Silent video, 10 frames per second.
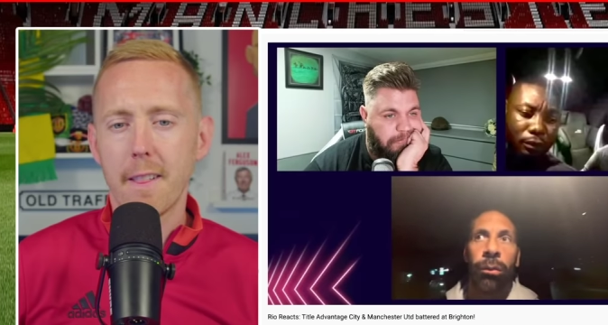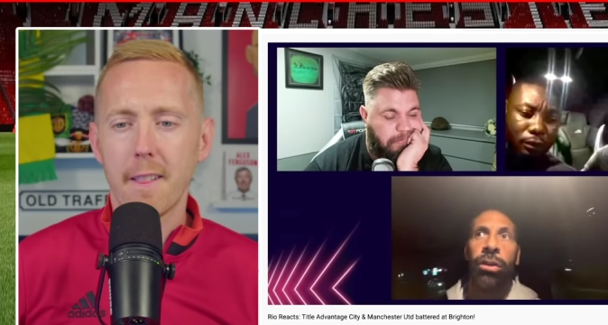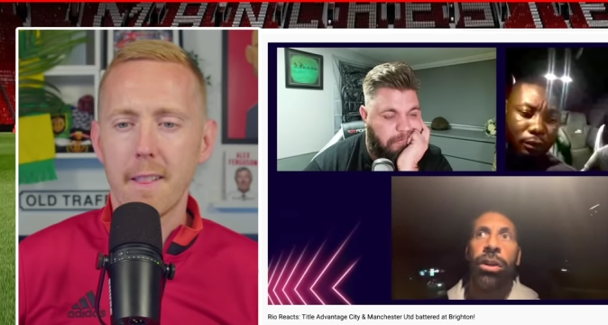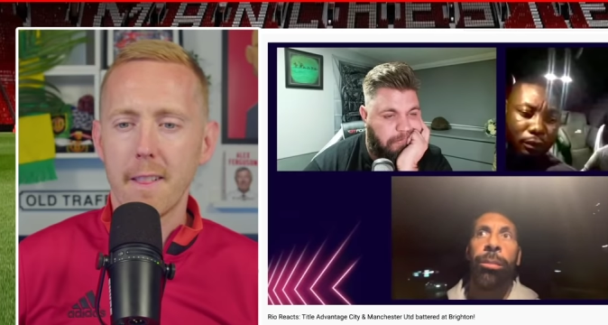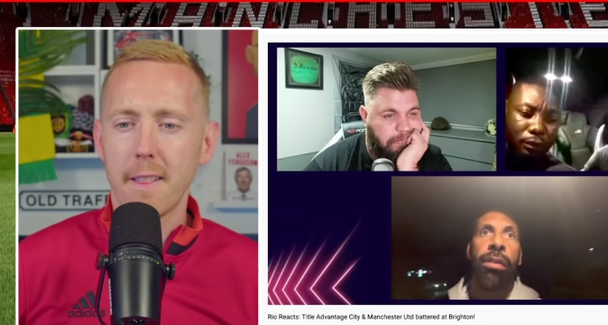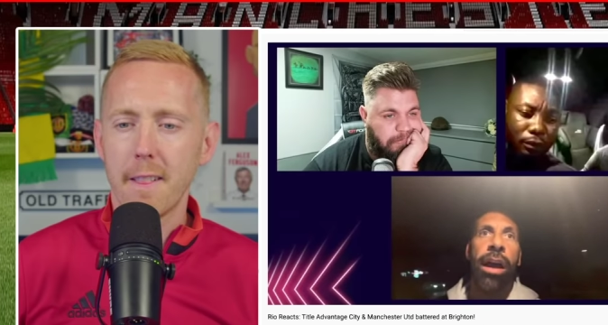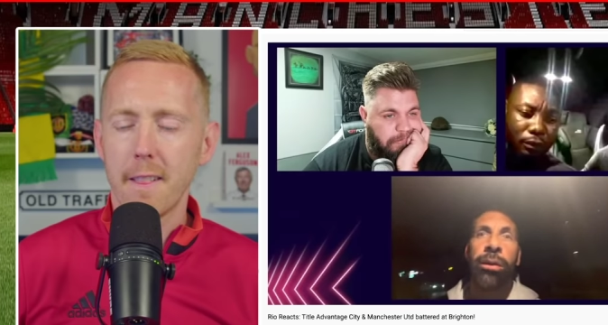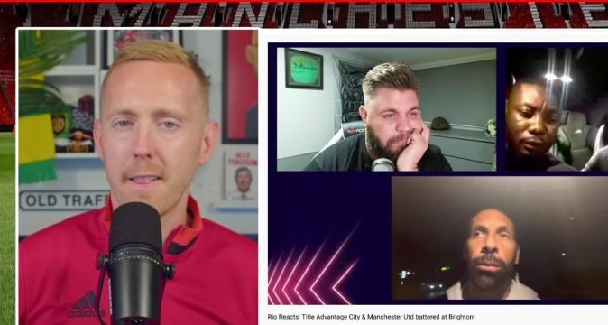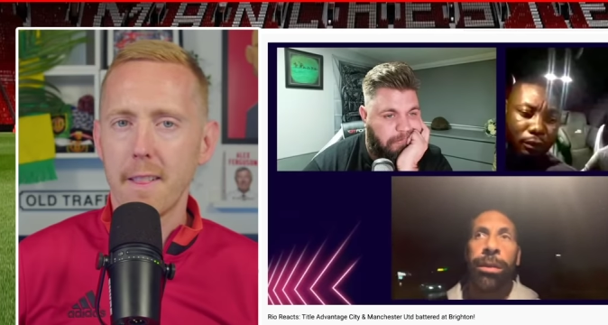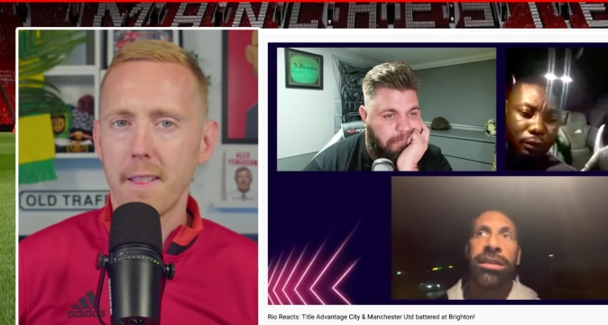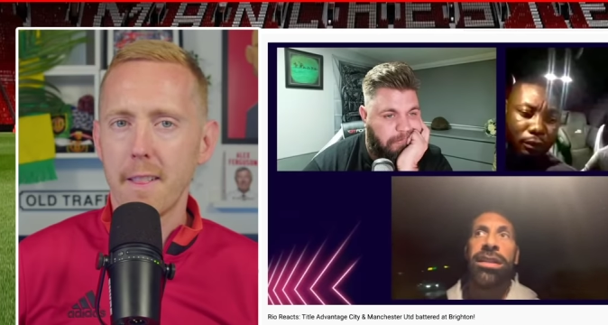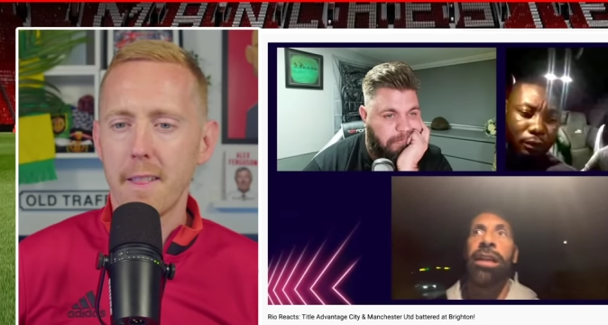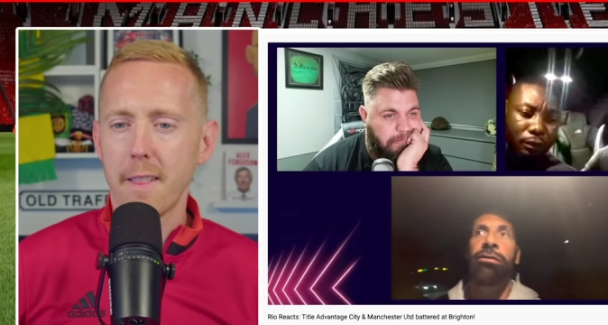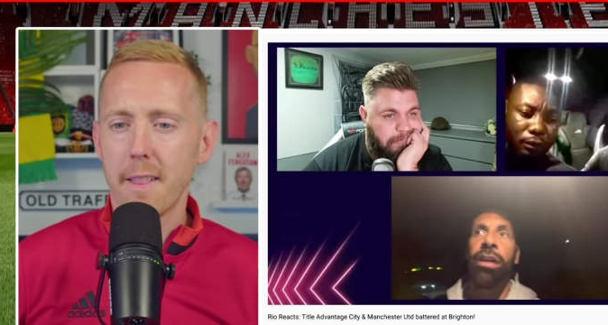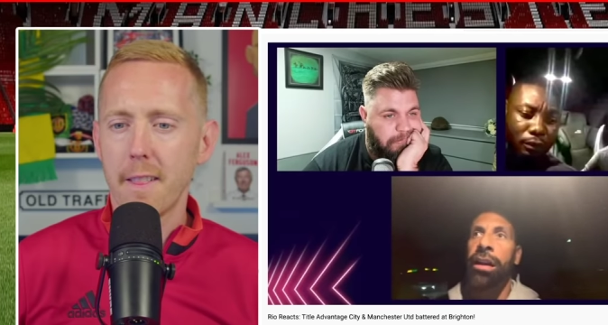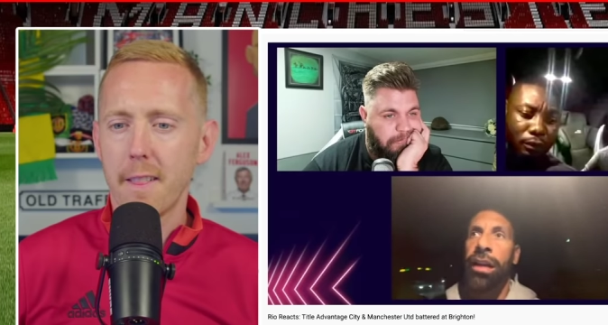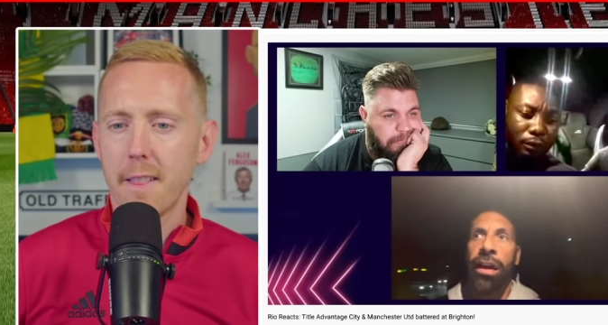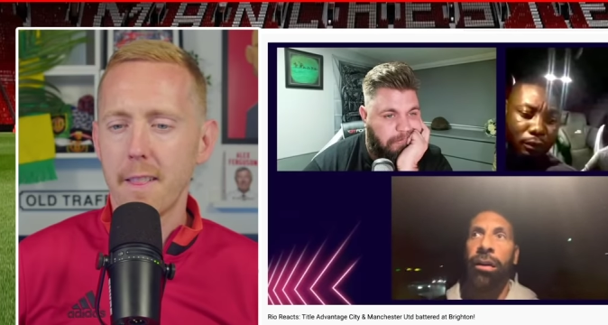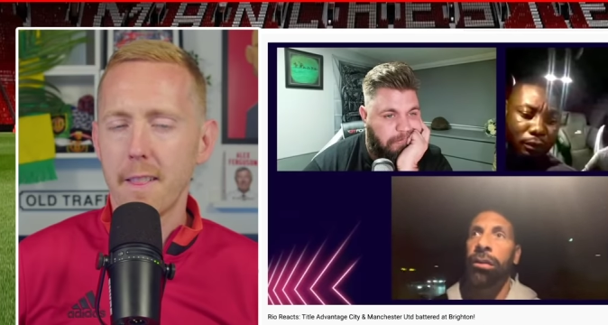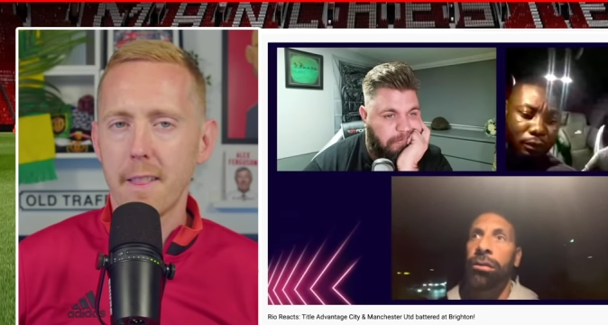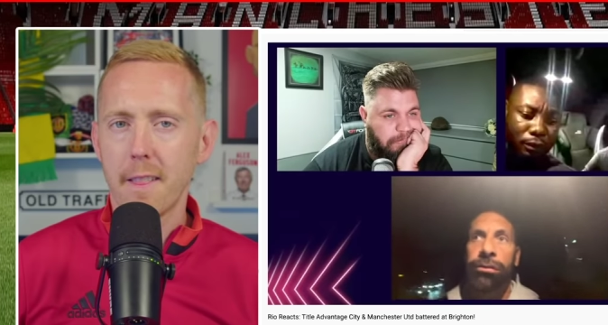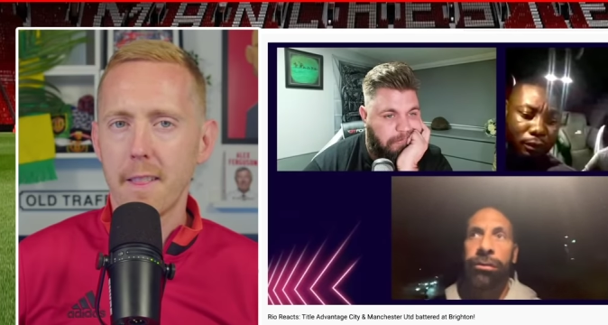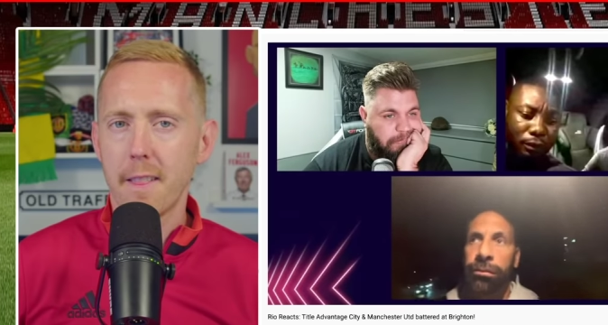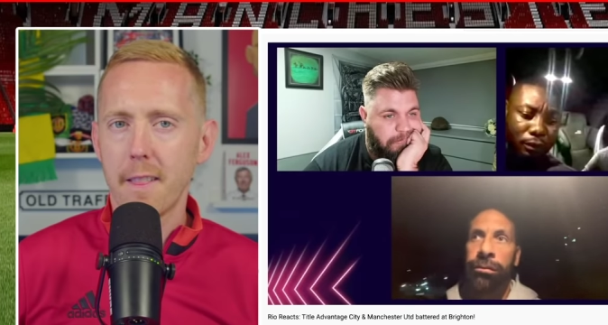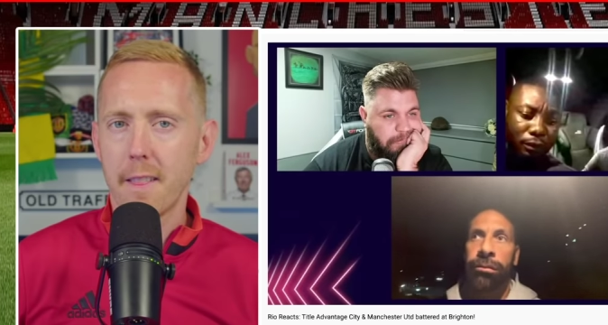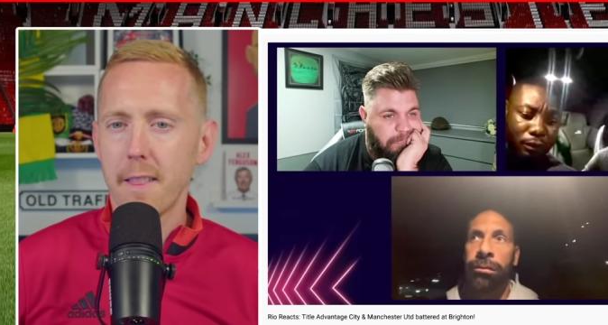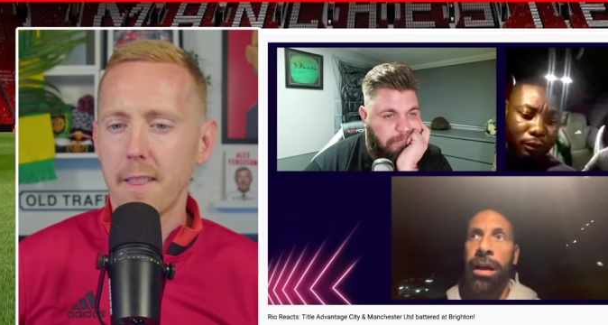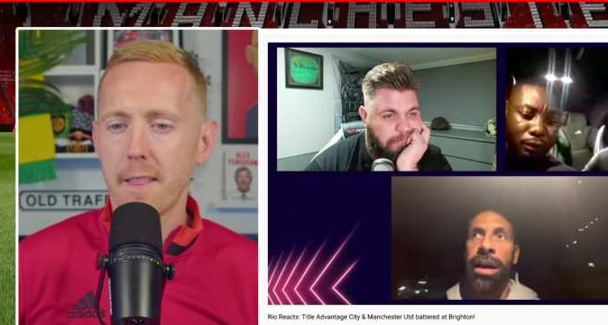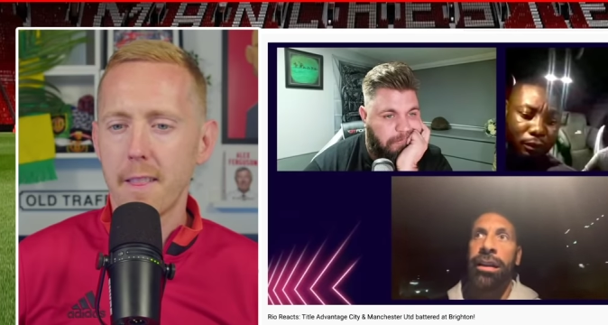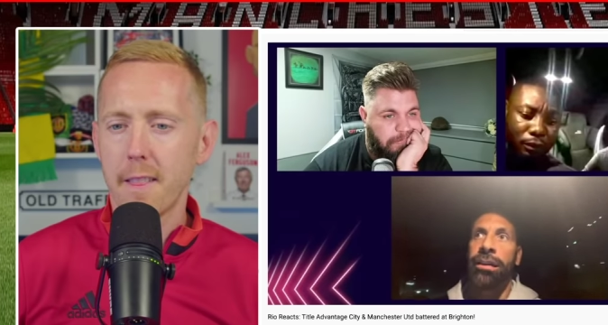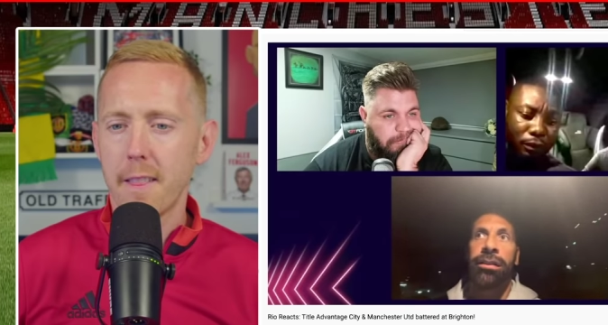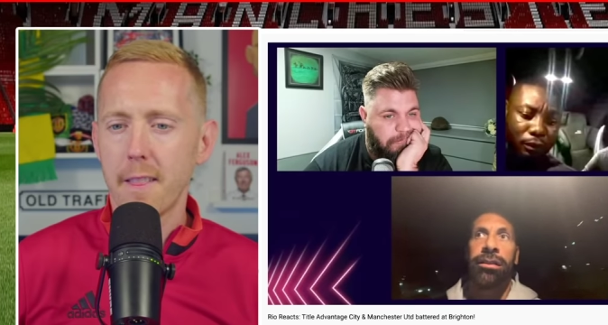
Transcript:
Speaker 1: What your pride will be saying right now. Mad.